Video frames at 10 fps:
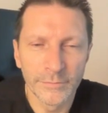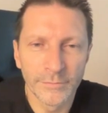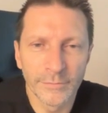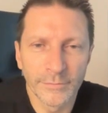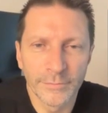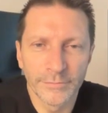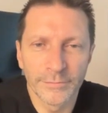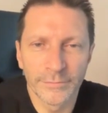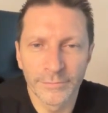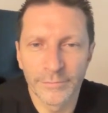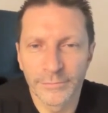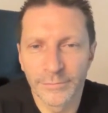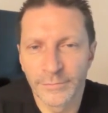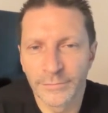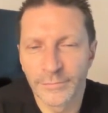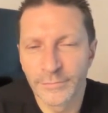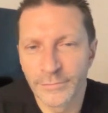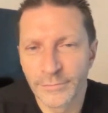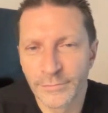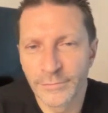
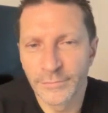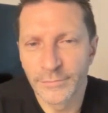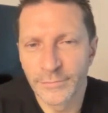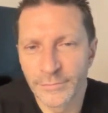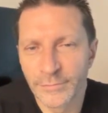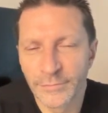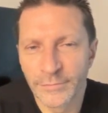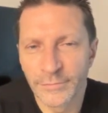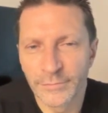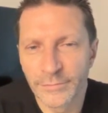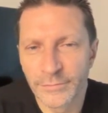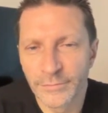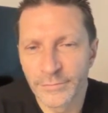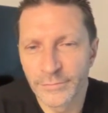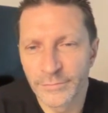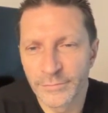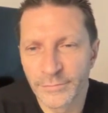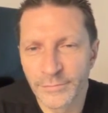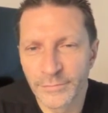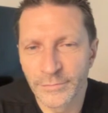
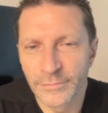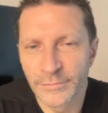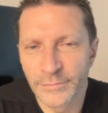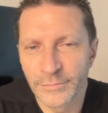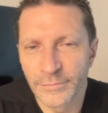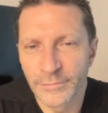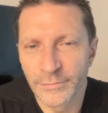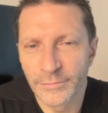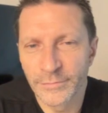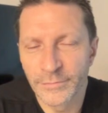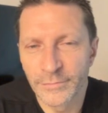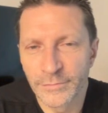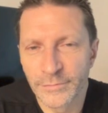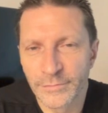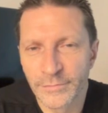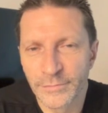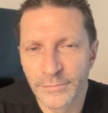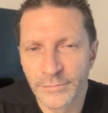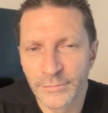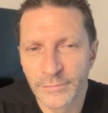
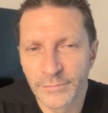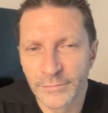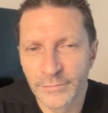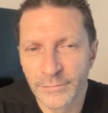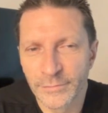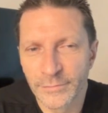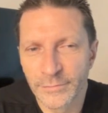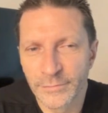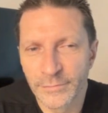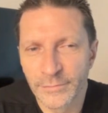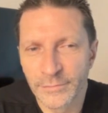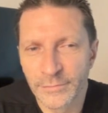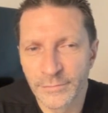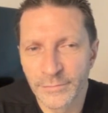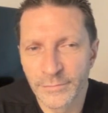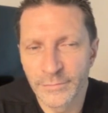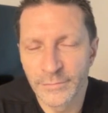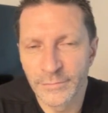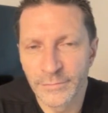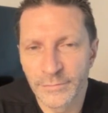(not speaking)